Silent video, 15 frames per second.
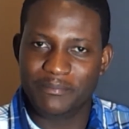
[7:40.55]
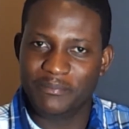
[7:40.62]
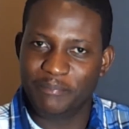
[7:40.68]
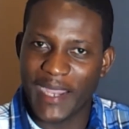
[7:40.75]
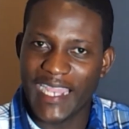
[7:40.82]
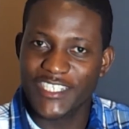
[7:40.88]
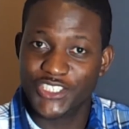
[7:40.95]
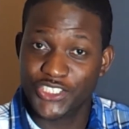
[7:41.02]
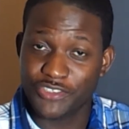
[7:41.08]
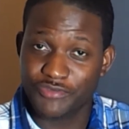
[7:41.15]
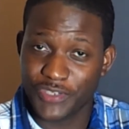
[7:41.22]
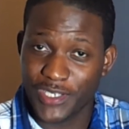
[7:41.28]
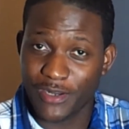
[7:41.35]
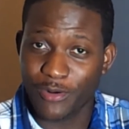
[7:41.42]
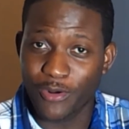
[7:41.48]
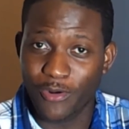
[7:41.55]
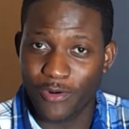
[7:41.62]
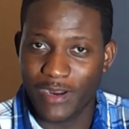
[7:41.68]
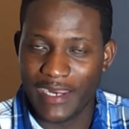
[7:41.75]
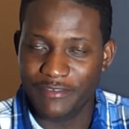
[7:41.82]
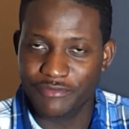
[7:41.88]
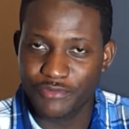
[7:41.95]
by Sharia law
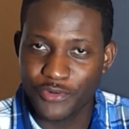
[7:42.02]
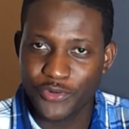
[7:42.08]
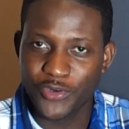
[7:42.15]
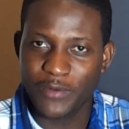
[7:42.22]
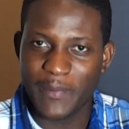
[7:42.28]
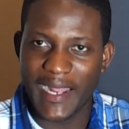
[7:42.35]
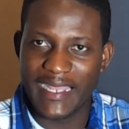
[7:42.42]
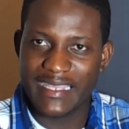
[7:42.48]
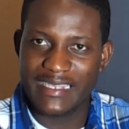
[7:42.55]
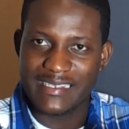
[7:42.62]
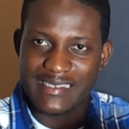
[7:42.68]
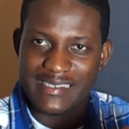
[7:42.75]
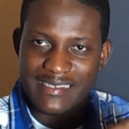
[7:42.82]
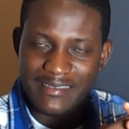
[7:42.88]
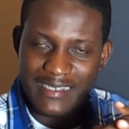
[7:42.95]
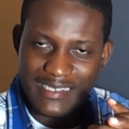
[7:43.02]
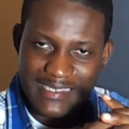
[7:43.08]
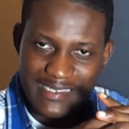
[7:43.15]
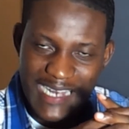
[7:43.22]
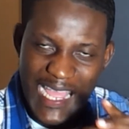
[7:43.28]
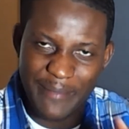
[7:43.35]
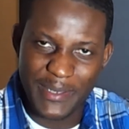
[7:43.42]
and ruled by
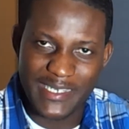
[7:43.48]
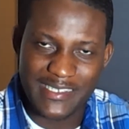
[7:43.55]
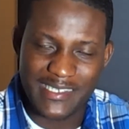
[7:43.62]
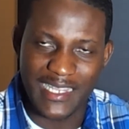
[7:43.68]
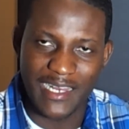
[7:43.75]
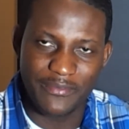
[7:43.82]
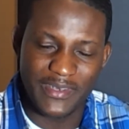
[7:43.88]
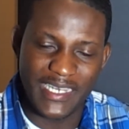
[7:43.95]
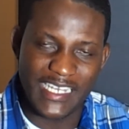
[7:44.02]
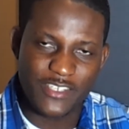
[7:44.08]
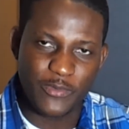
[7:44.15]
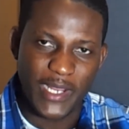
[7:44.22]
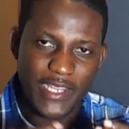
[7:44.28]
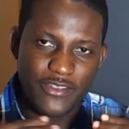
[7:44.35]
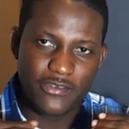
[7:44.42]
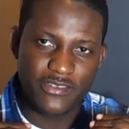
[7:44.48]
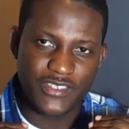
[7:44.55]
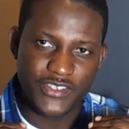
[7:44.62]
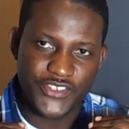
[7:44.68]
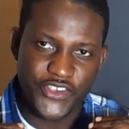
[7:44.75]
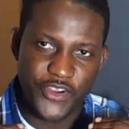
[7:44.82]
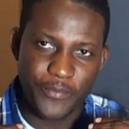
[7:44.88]
Islam itself. And that's why I use the
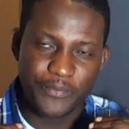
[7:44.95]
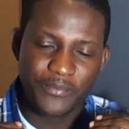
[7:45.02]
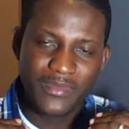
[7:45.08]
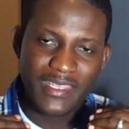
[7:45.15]
term